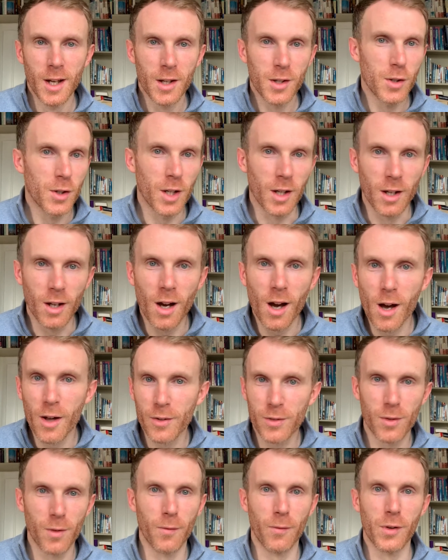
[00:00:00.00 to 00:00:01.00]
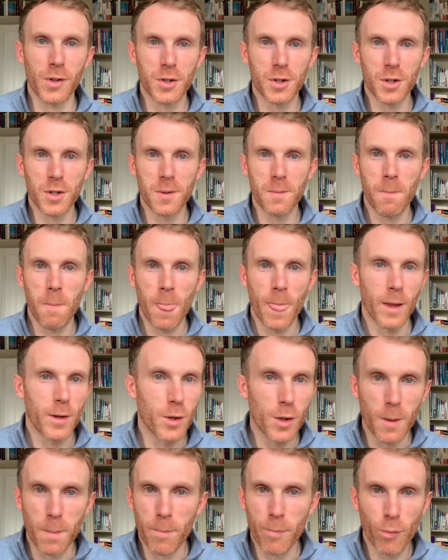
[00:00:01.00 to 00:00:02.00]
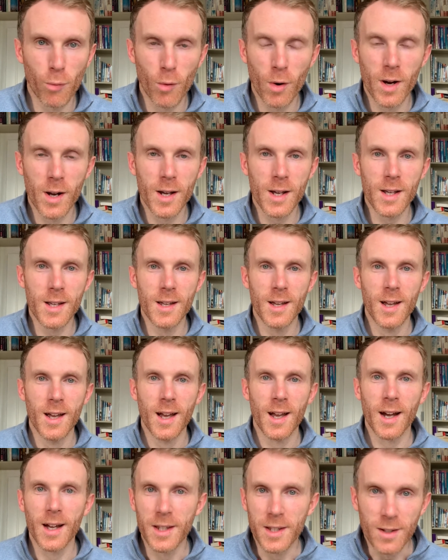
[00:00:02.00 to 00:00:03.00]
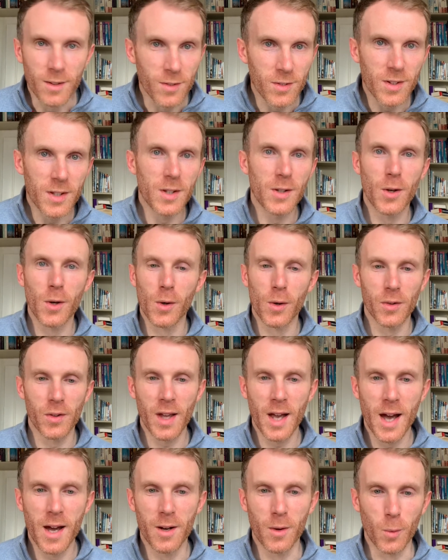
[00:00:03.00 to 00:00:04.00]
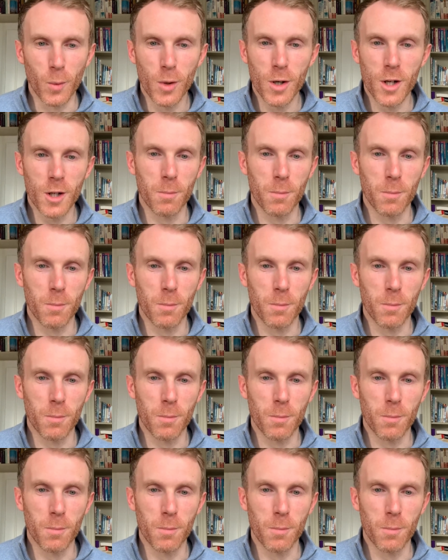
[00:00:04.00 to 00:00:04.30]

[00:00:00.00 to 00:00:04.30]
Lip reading: You can cast a vision, you can pray, you can see God's hand at work,